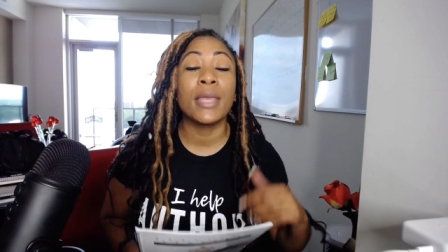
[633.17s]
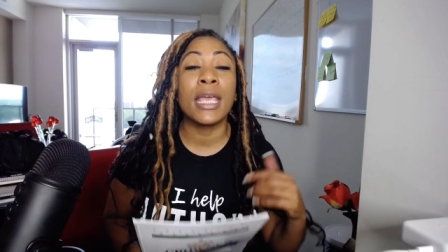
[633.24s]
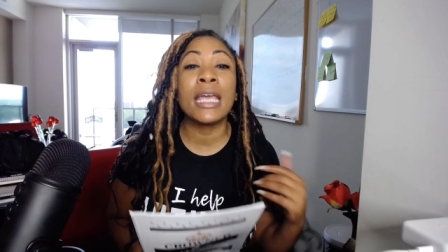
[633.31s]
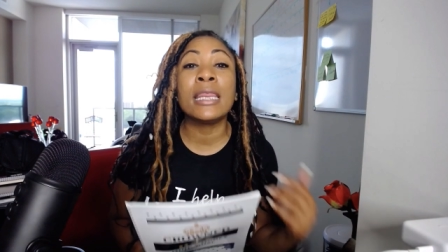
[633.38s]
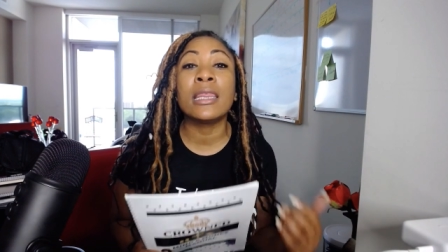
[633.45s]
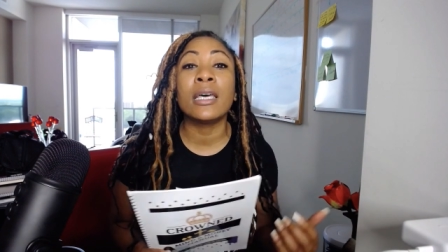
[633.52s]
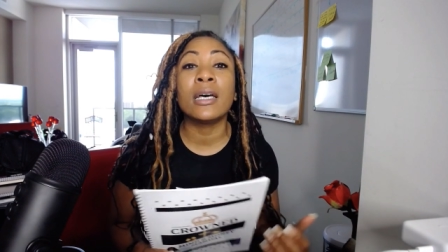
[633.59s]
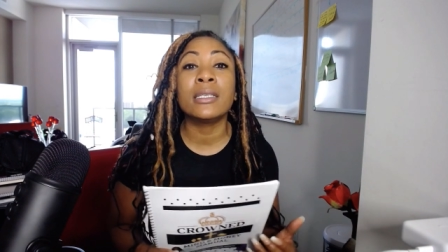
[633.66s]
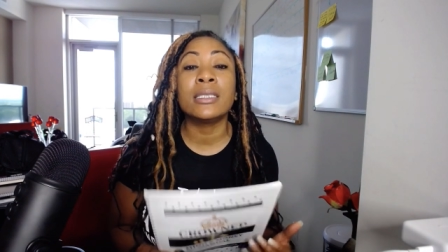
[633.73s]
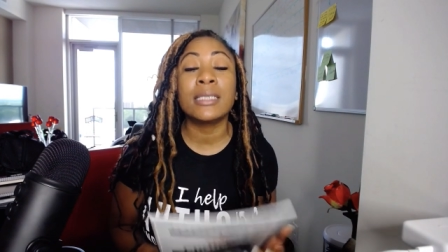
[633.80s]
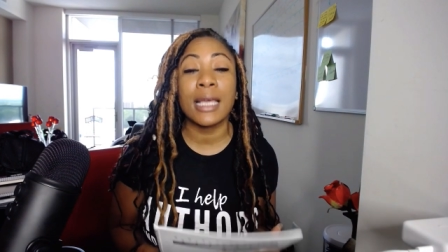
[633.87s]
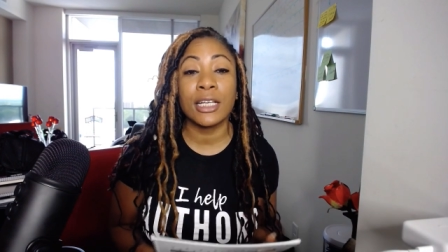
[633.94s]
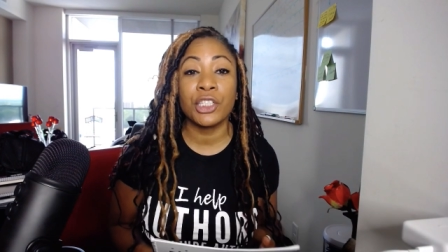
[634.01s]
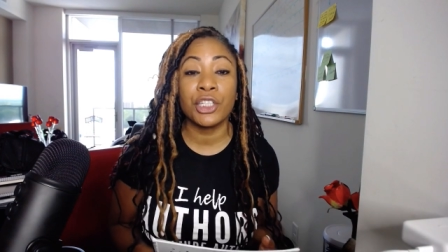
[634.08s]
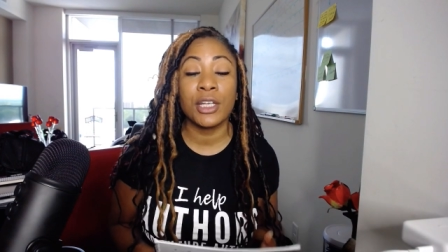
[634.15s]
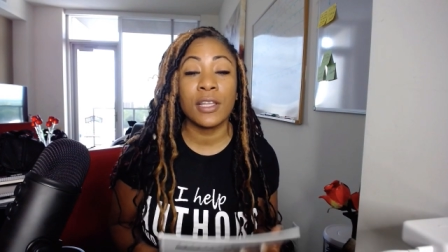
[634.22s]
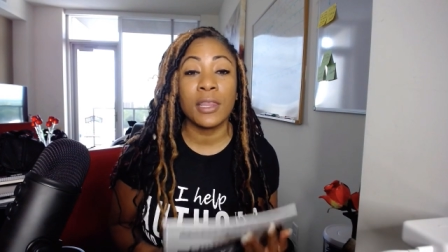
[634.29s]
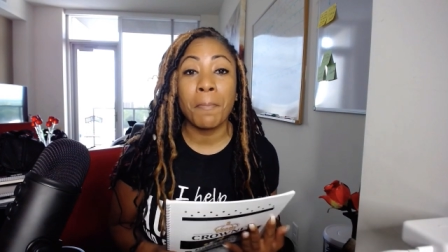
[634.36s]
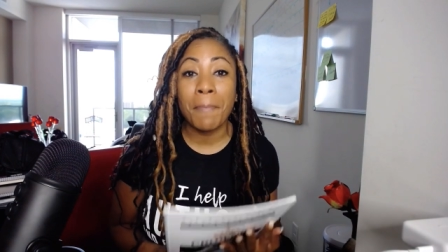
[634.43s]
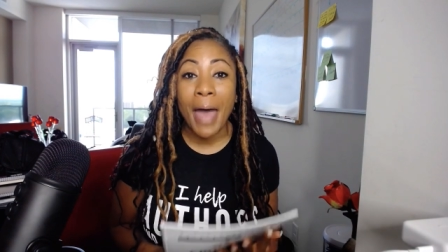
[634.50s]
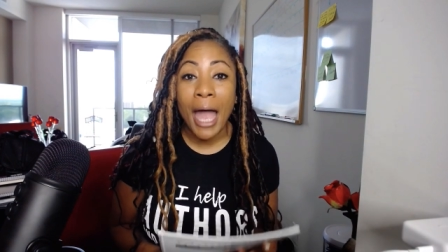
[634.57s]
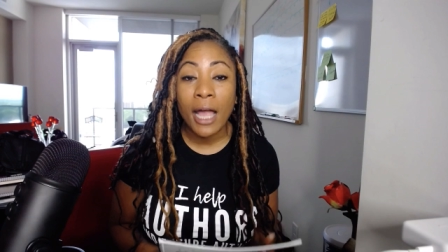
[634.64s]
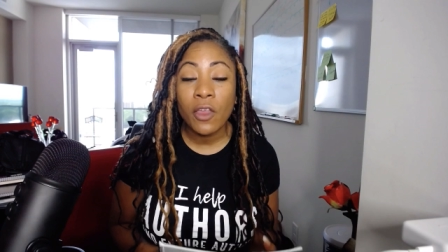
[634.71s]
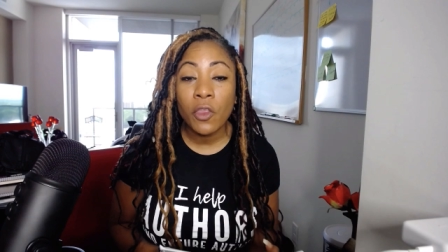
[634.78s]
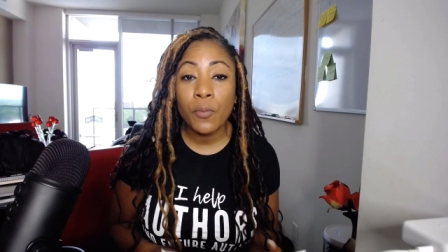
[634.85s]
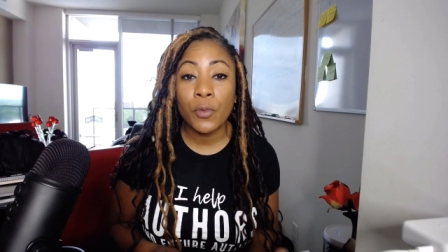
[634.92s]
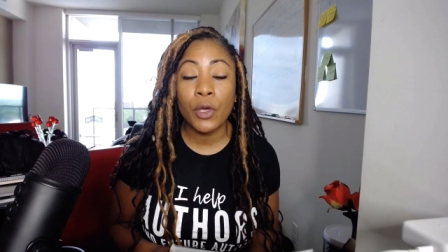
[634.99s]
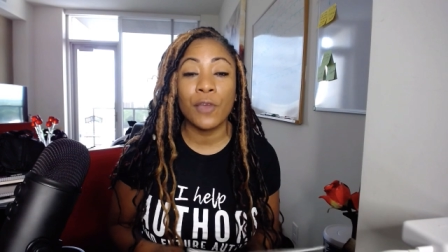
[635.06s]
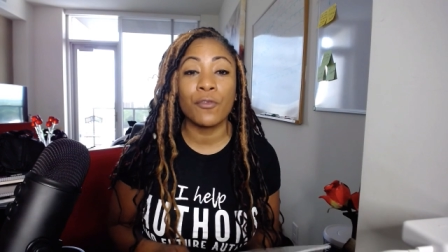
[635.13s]
In the section in the back of the
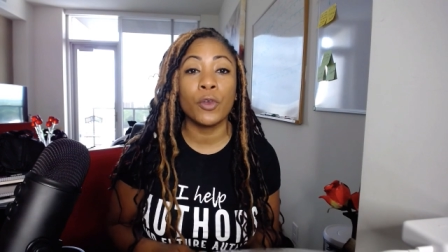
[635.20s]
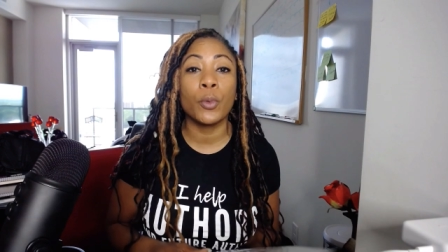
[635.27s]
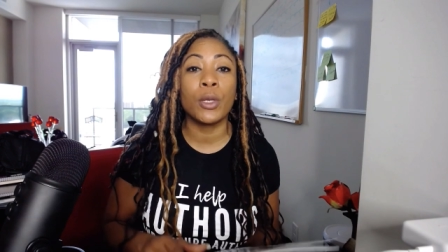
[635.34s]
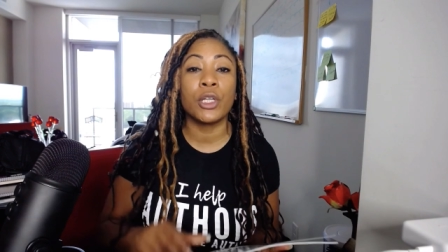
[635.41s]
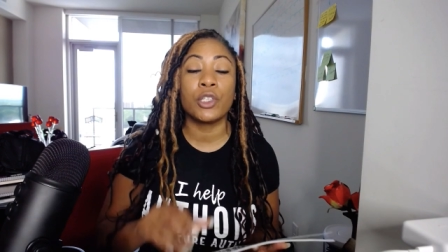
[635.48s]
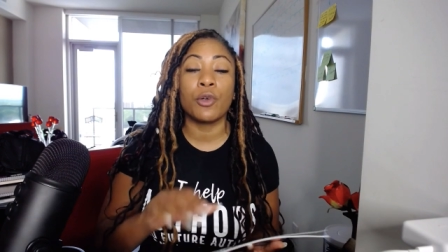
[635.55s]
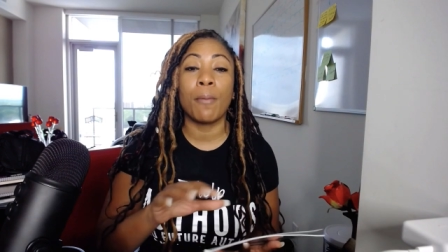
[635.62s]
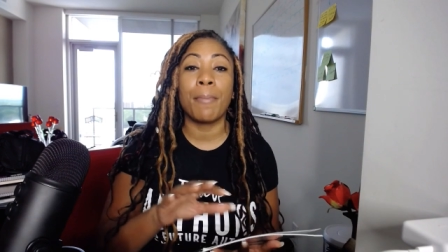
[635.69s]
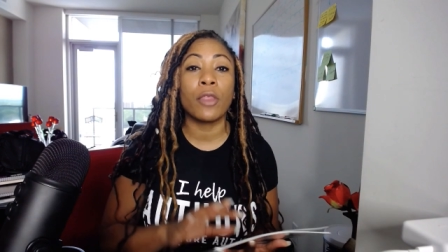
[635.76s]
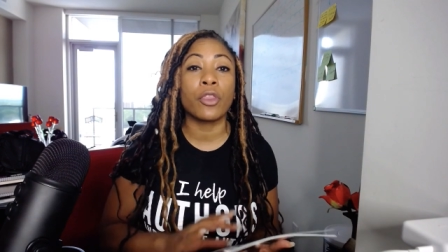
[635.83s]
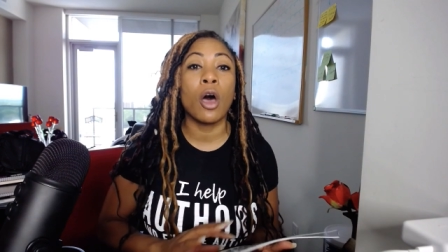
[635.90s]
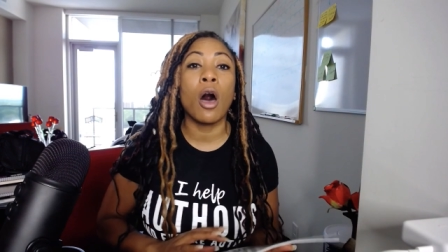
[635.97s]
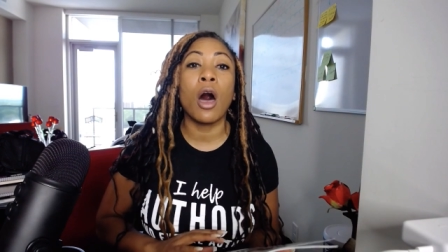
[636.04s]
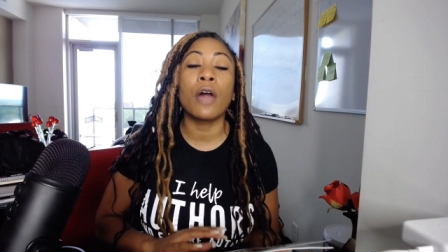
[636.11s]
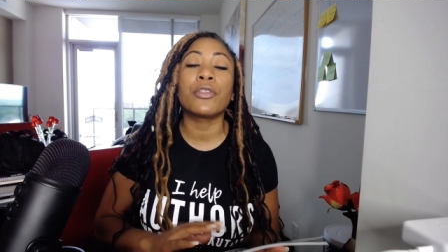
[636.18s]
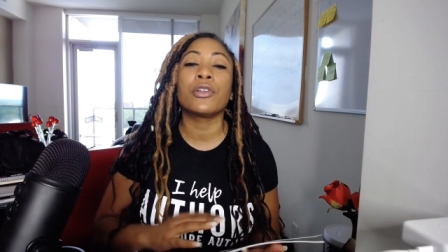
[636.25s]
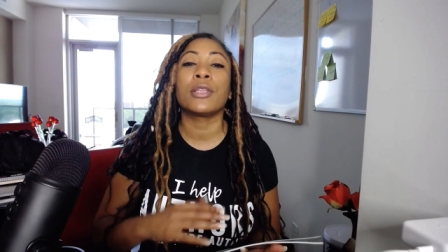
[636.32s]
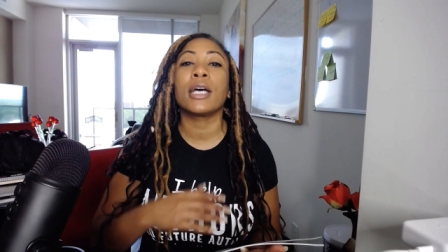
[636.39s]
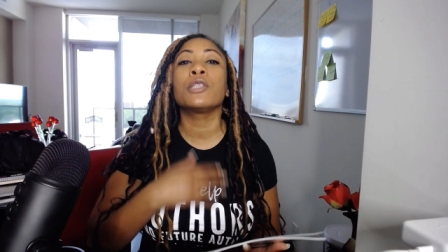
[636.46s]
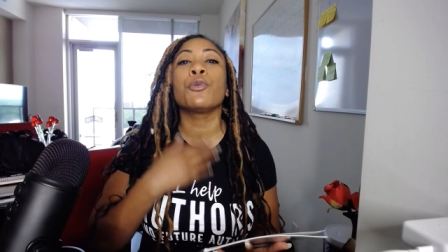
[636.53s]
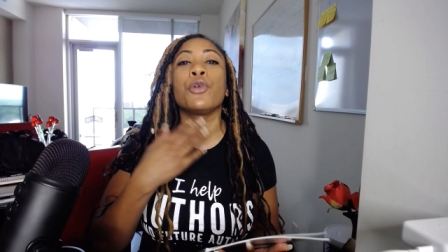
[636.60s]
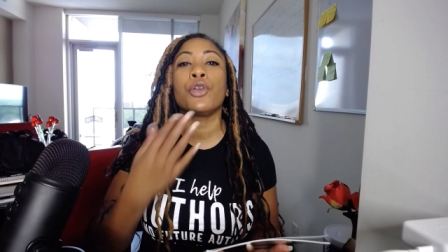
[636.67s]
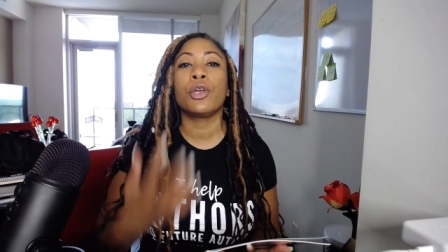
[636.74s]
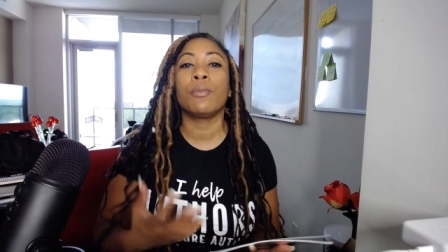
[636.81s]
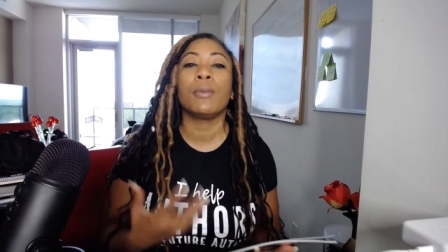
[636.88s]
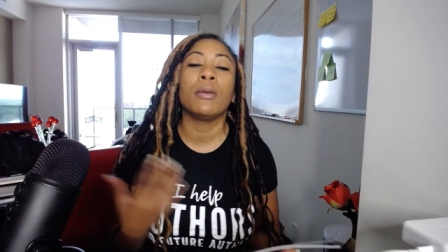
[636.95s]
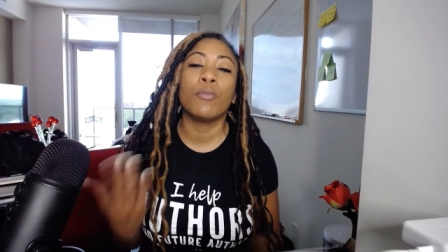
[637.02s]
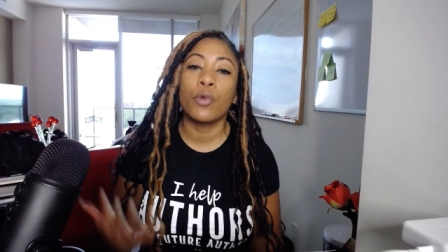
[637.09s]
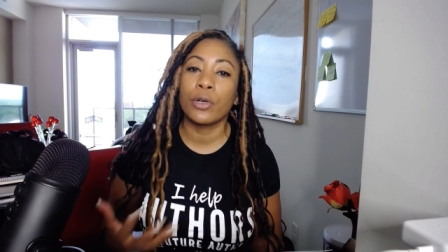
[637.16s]
book, if you want to do about the author, that's where you can
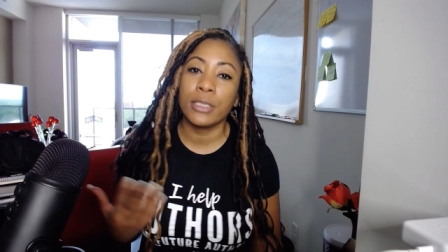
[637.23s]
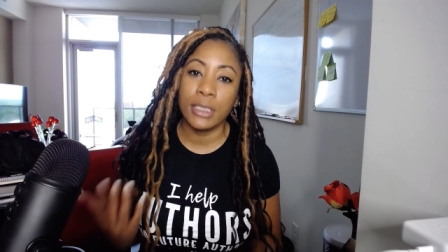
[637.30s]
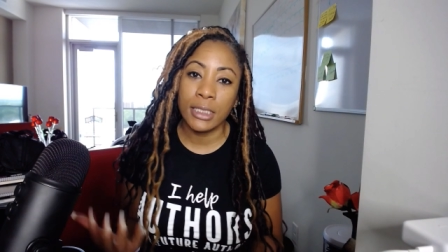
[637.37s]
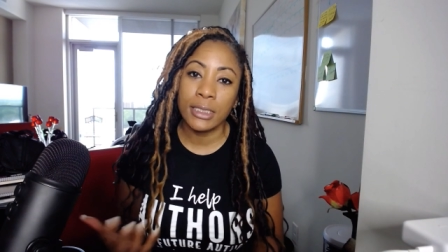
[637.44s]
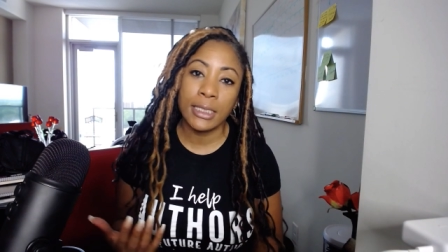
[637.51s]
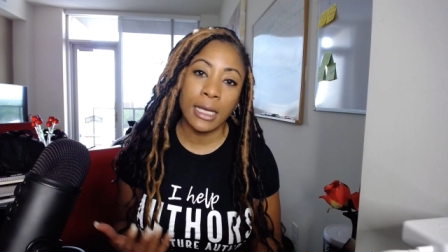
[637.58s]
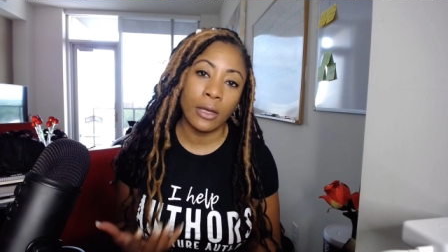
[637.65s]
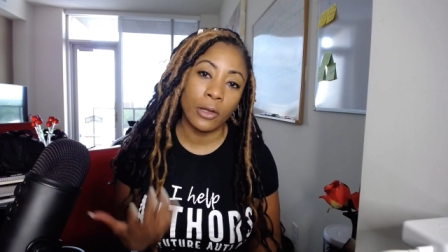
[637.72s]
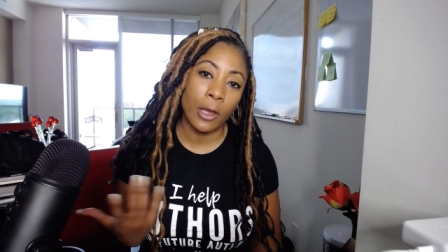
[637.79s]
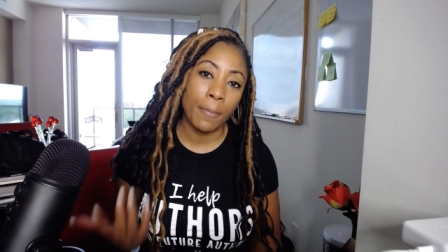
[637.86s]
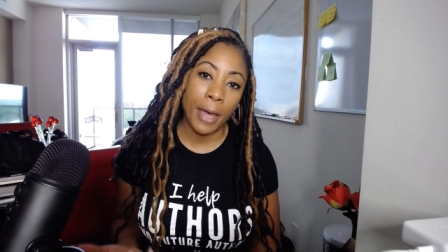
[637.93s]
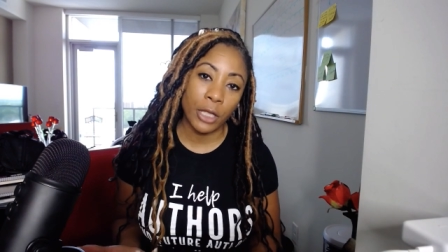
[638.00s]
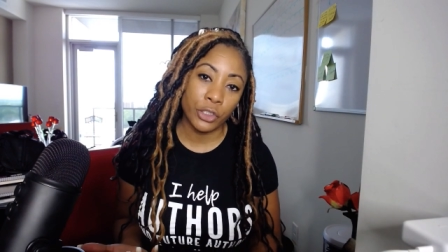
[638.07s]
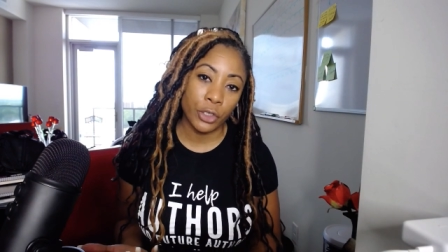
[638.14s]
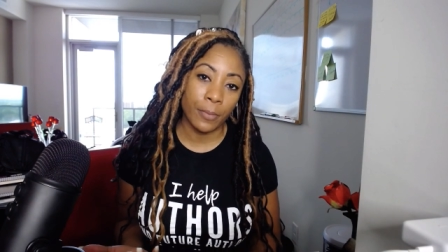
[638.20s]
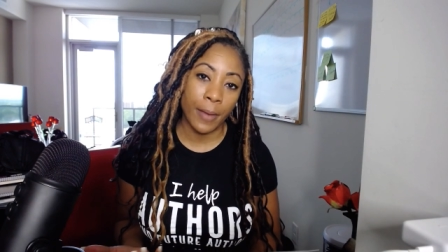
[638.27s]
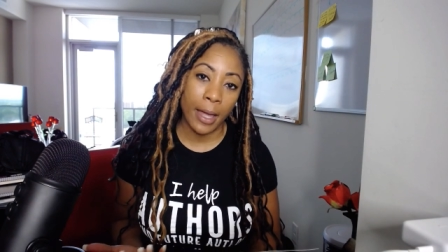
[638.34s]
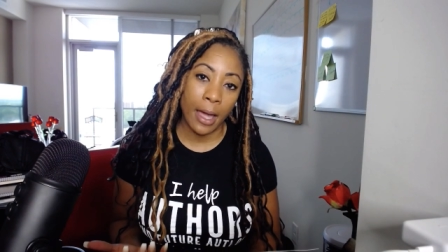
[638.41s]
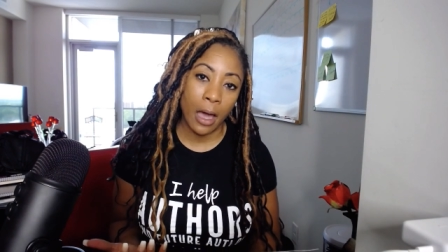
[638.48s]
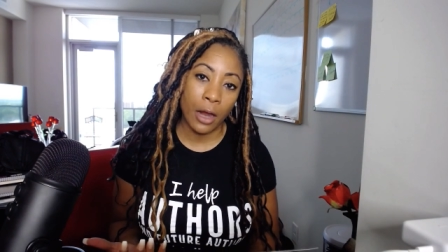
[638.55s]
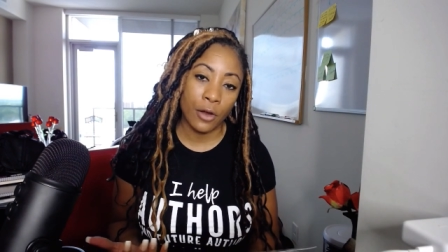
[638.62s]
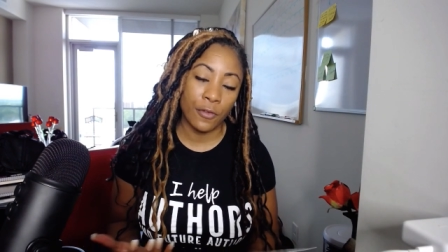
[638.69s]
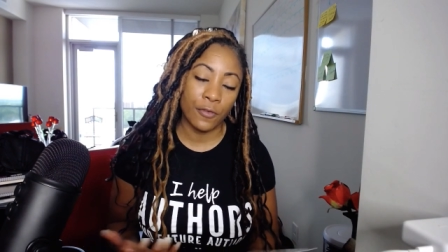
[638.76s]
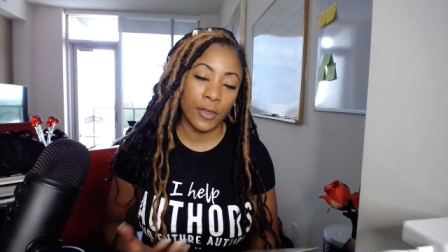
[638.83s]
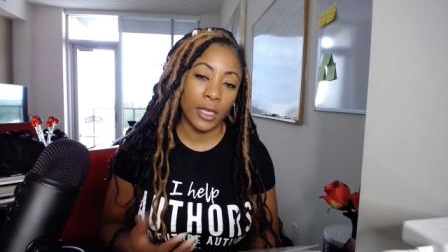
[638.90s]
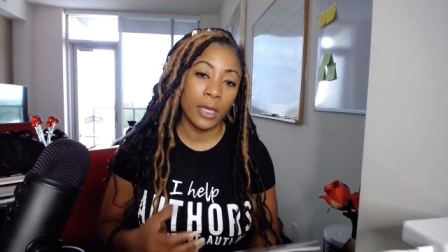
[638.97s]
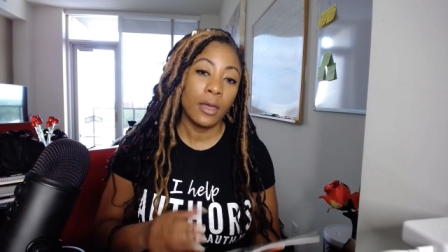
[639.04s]
be more detailed about your biography.